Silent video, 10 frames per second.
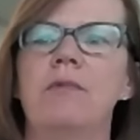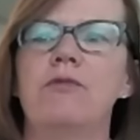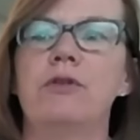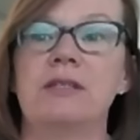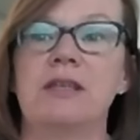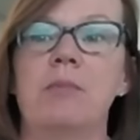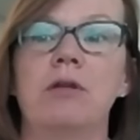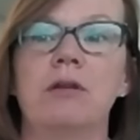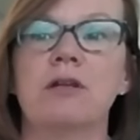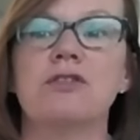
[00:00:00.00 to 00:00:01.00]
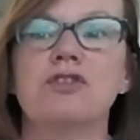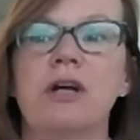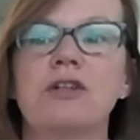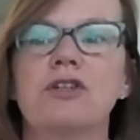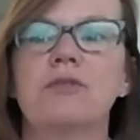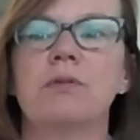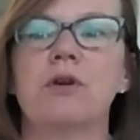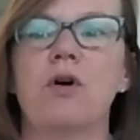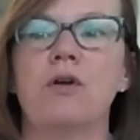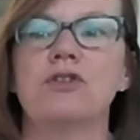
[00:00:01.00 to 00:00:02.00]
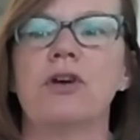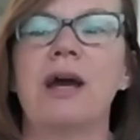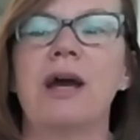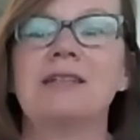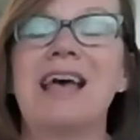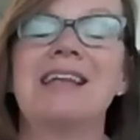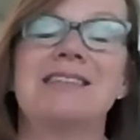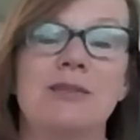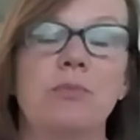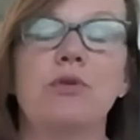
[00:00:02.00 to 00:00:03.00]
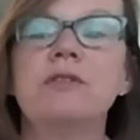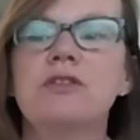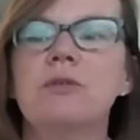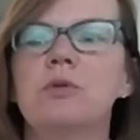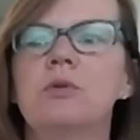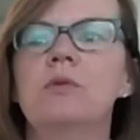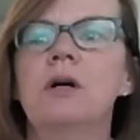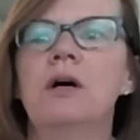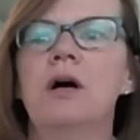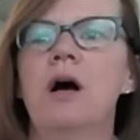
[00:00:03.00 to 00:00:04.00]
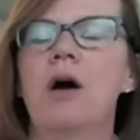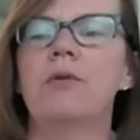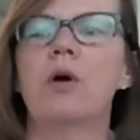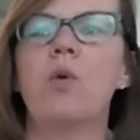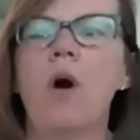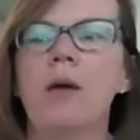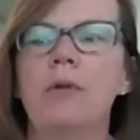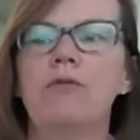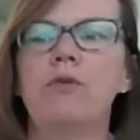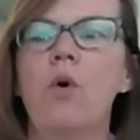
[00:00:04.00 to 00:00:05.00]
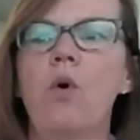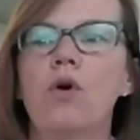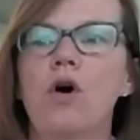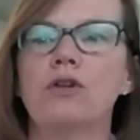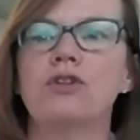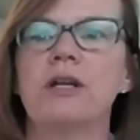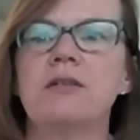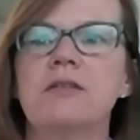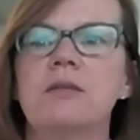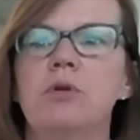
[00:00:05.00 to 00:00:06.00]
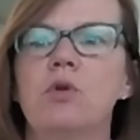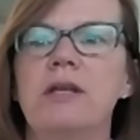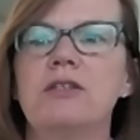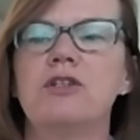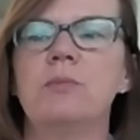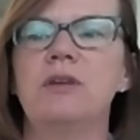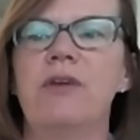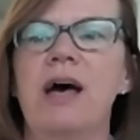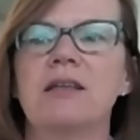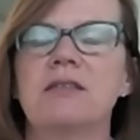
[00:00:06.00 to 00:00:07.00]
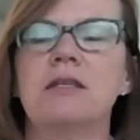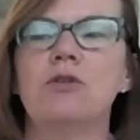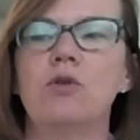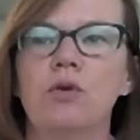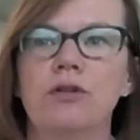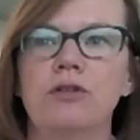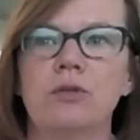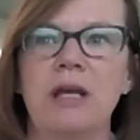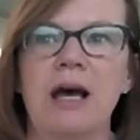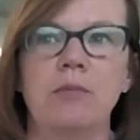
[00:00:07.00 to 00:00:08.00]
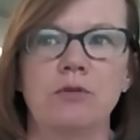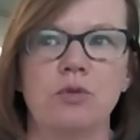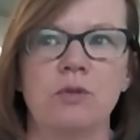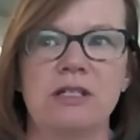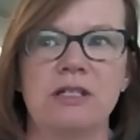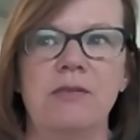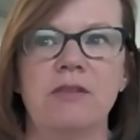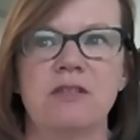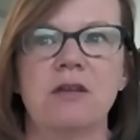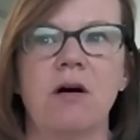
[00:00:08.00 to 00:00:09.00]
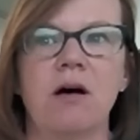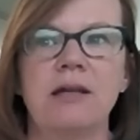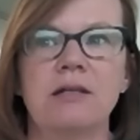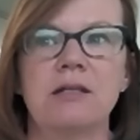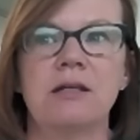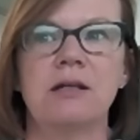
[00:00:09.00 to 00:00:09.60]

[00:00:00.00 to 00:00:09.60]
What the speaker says: for example, a construction contract, as the principle, a requirement for all contractors' employees to be vaxxed in order to be able to attend the site?